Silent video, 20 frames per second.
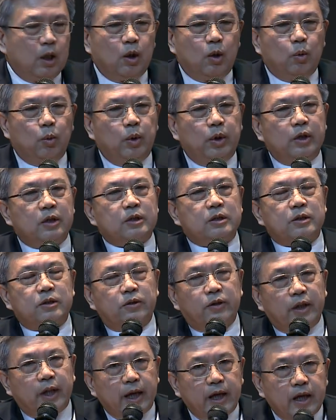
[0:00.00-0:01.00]

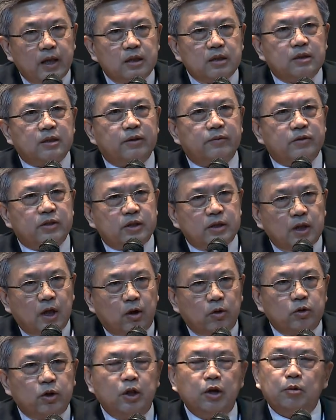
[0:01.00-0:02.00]
with tens of
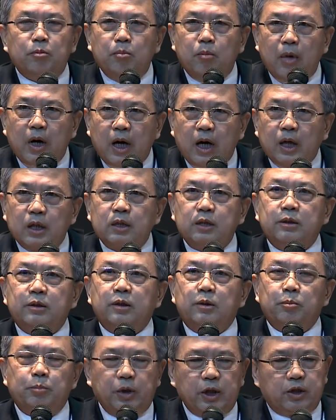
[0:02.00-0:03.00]
thousands of marked
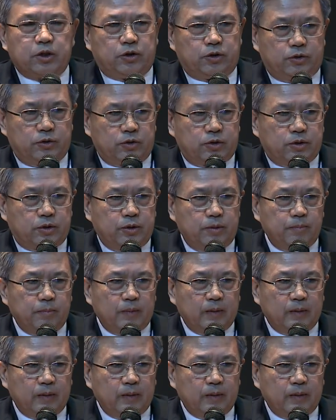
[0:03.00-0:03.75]
pictures.